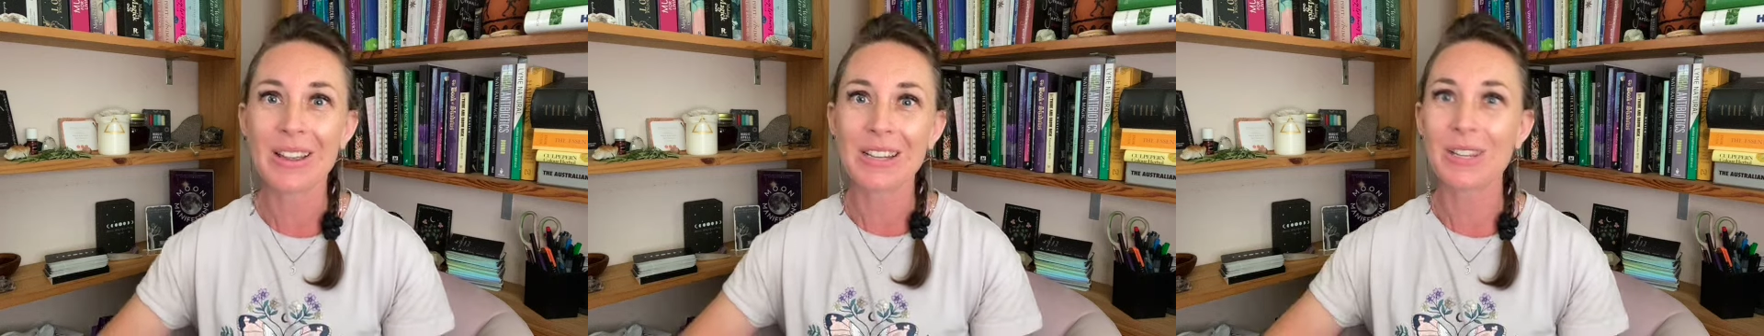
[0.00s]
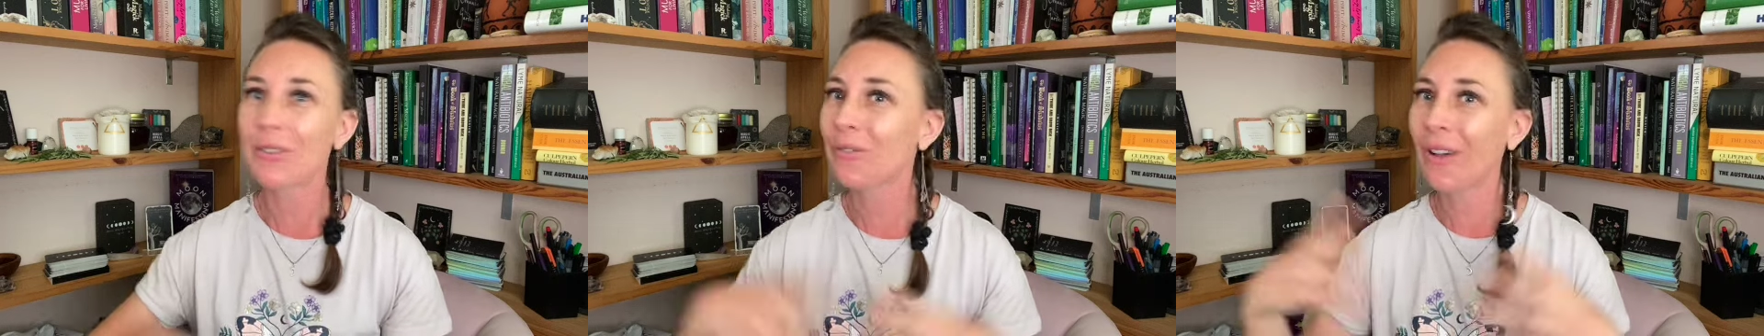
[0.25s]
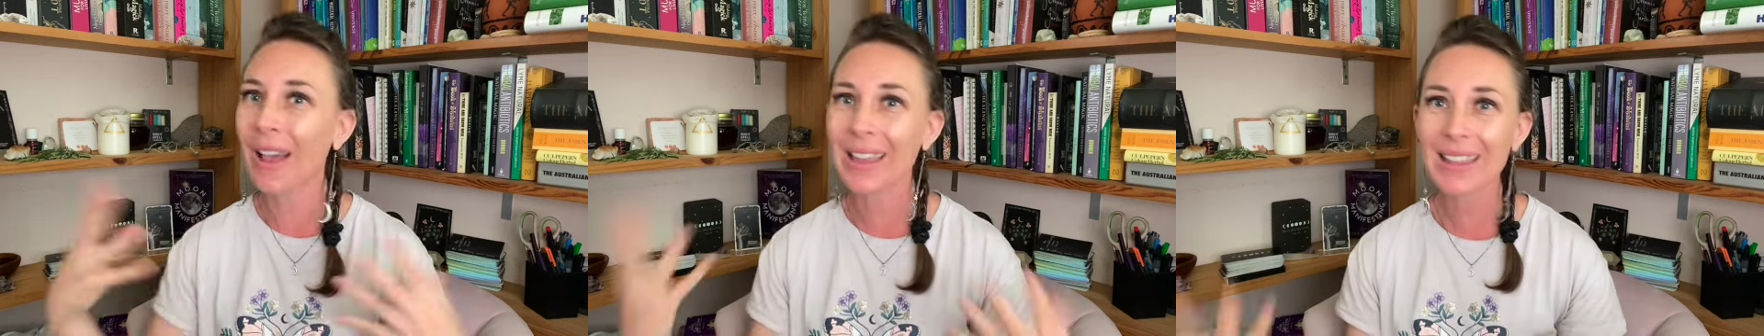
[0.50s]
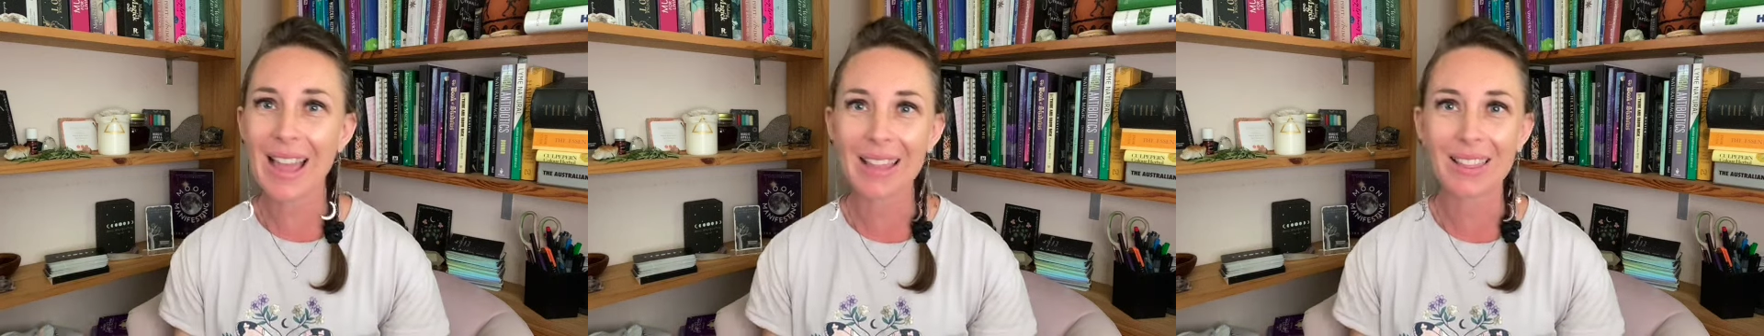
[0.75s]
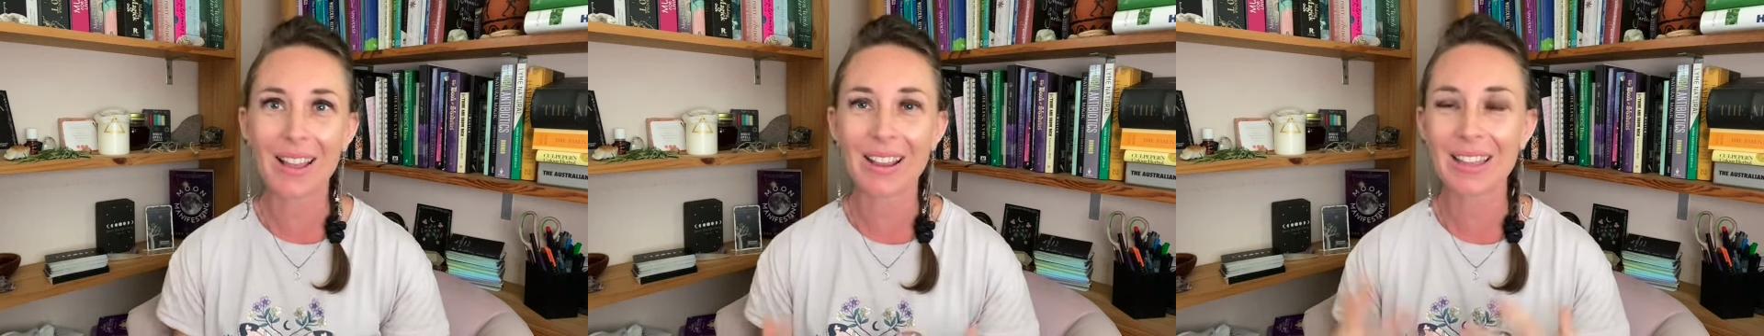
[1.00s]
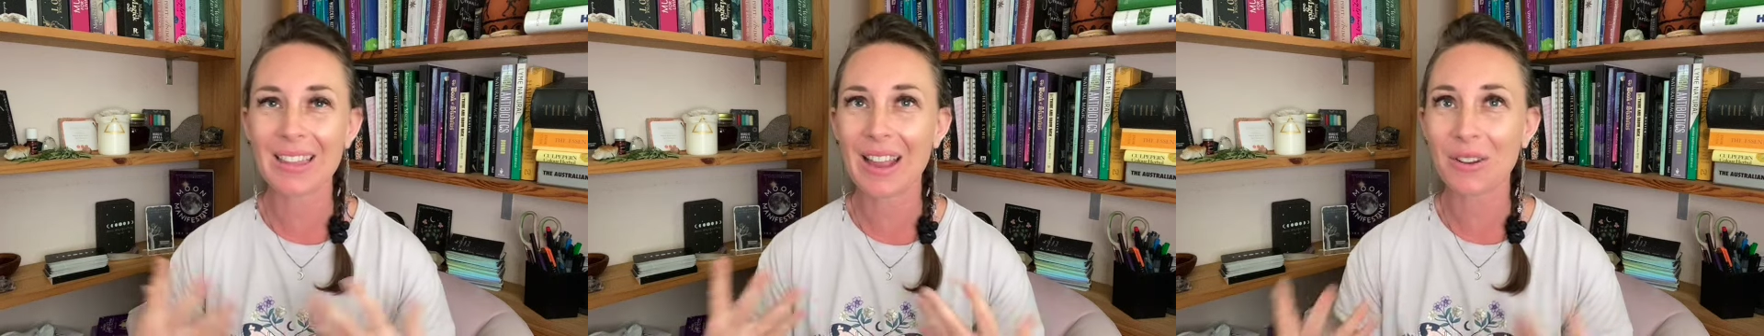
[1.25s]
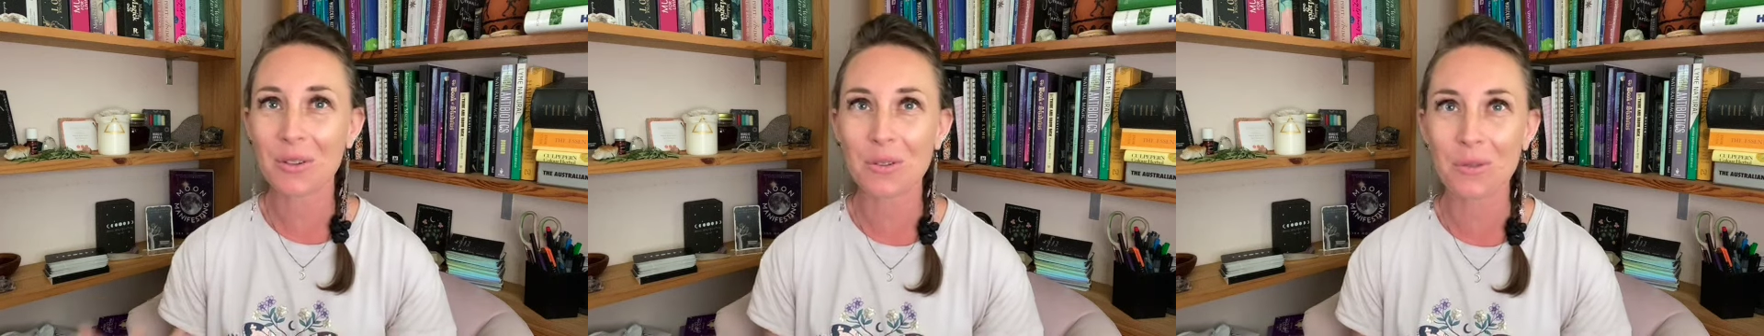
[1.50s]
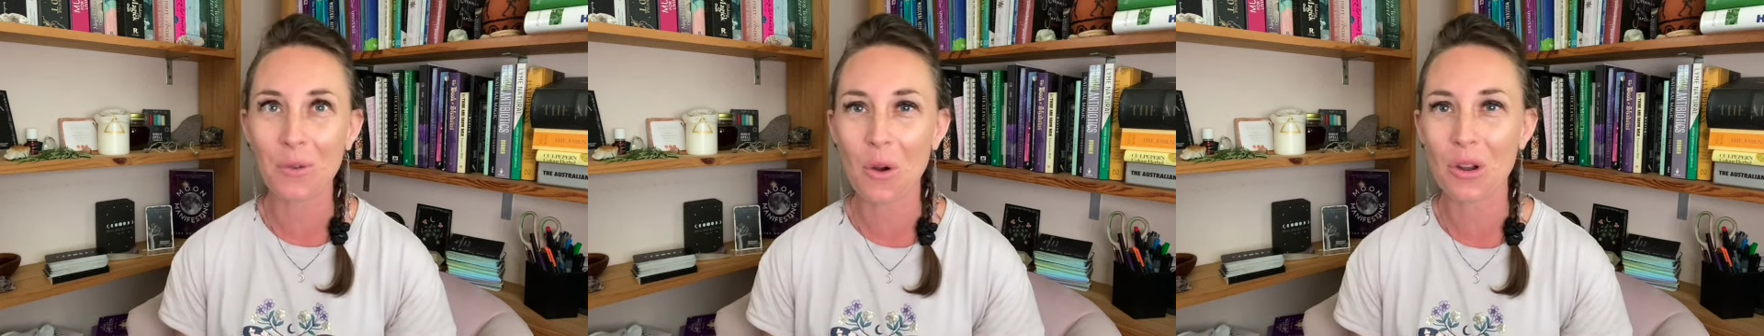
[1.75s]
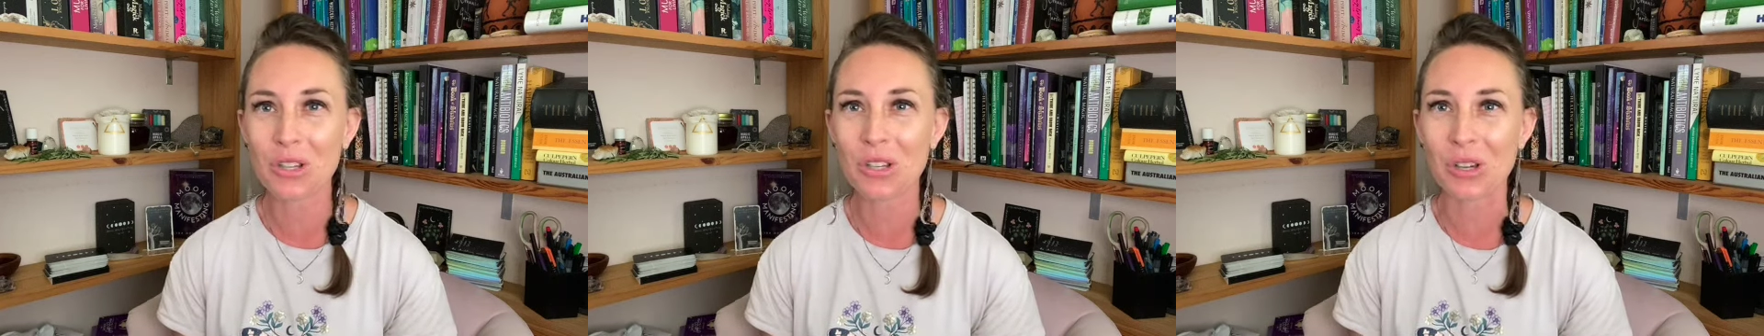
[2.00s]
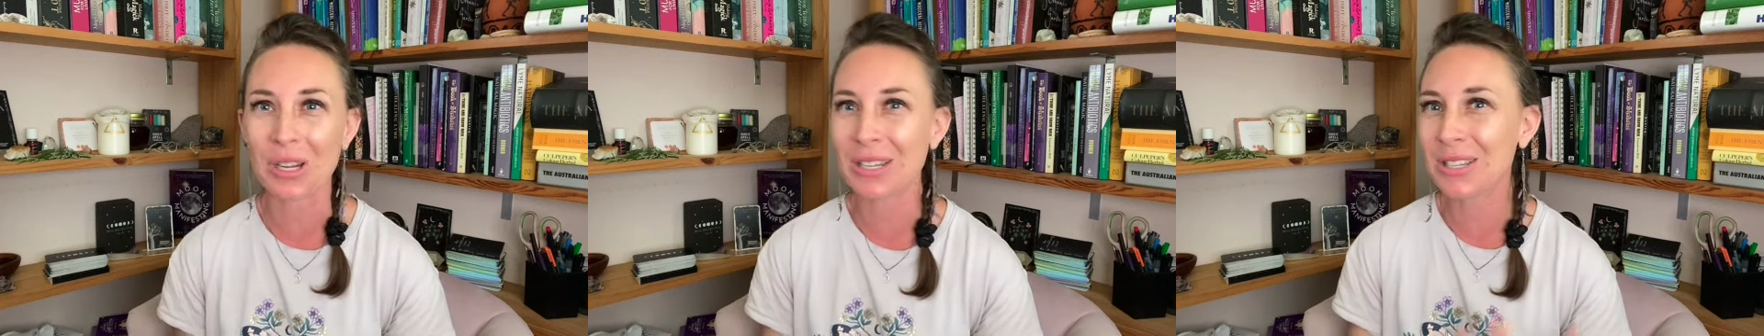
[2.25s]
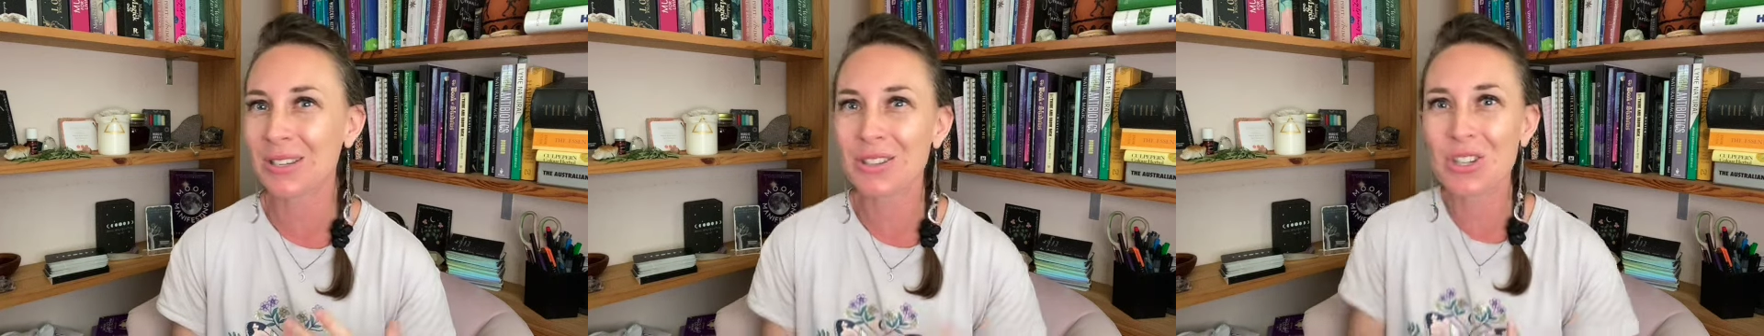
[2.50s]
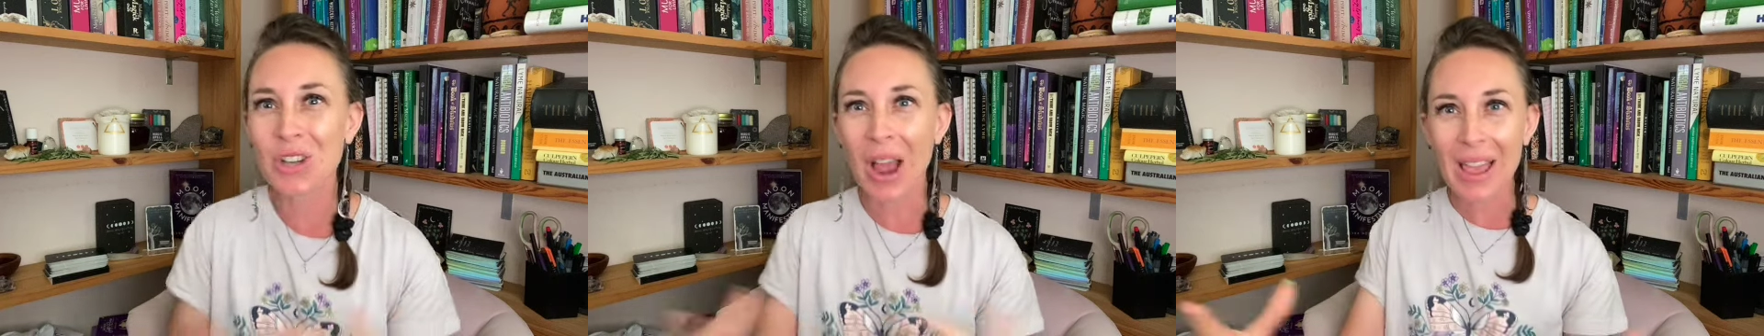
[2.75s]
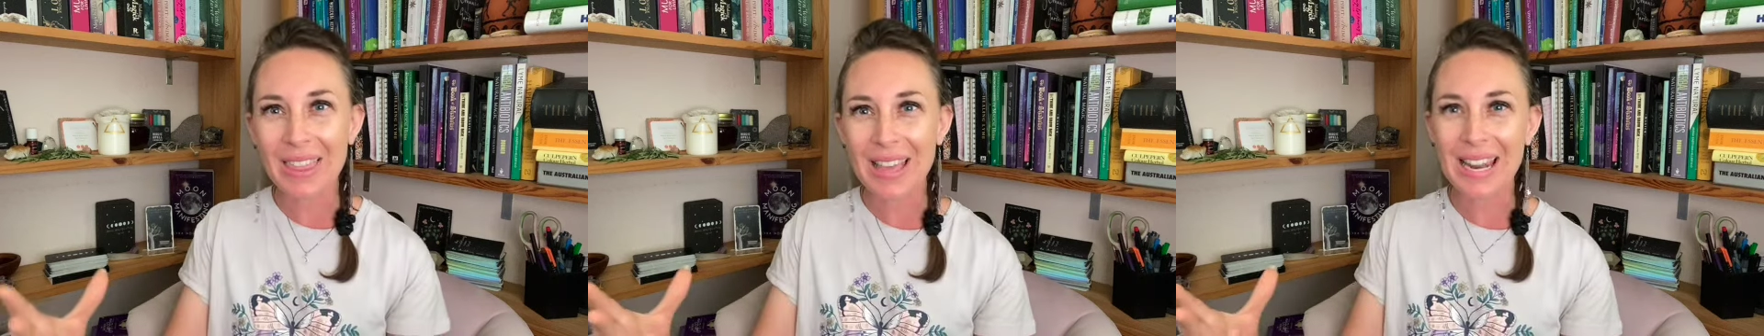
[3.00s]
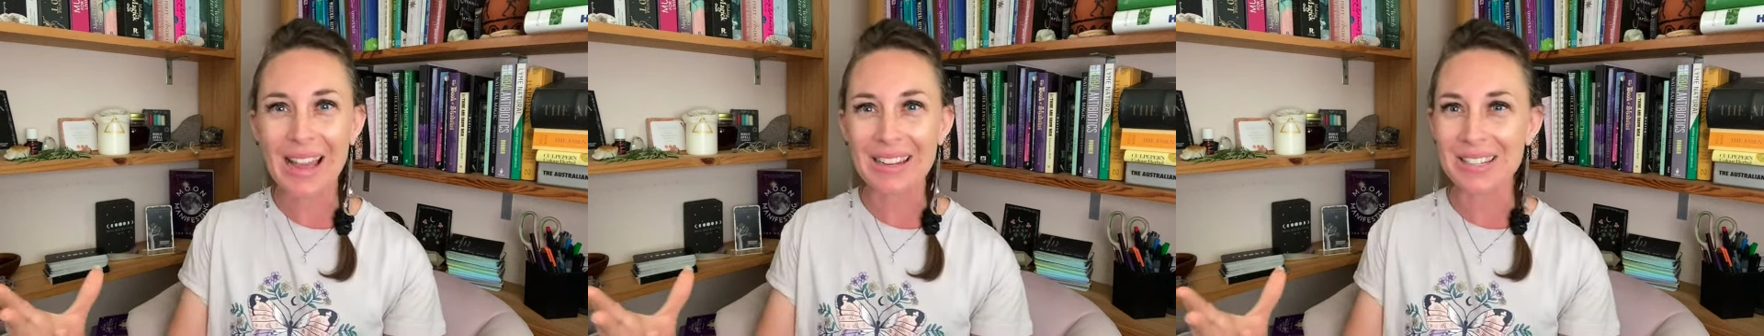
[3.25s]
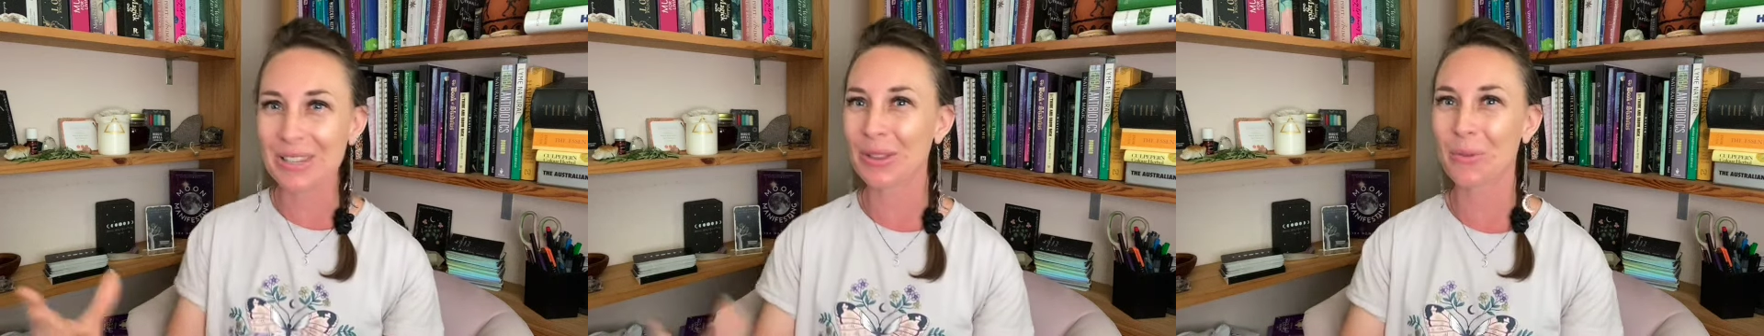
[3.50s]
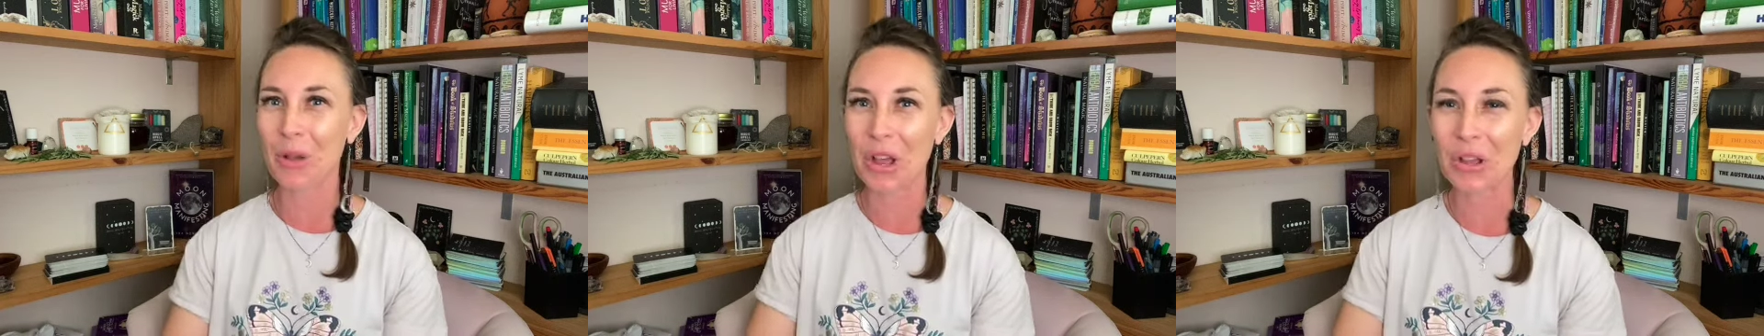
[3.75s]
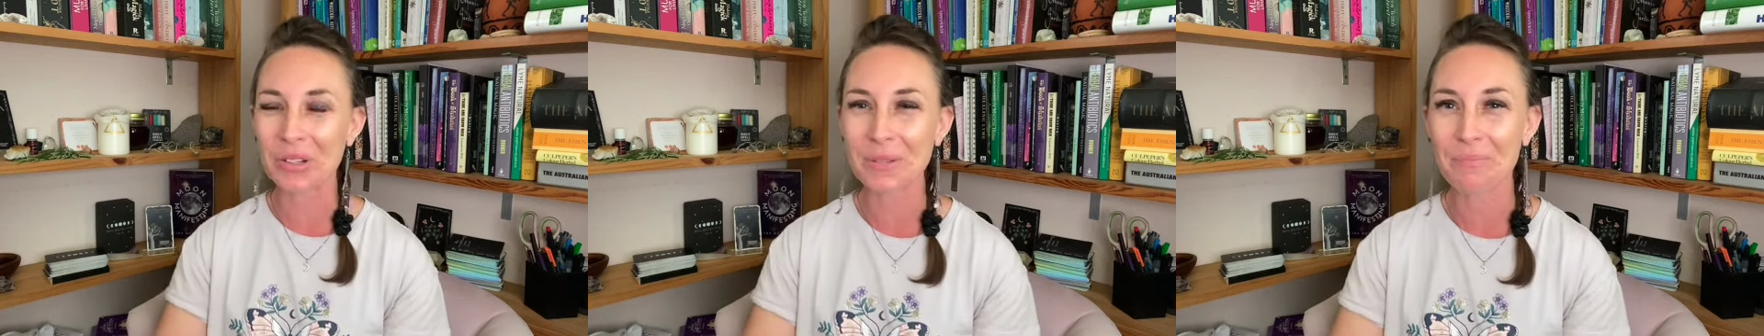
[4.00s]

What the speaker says: to find that luck and that good fortune and to shine that out into the world.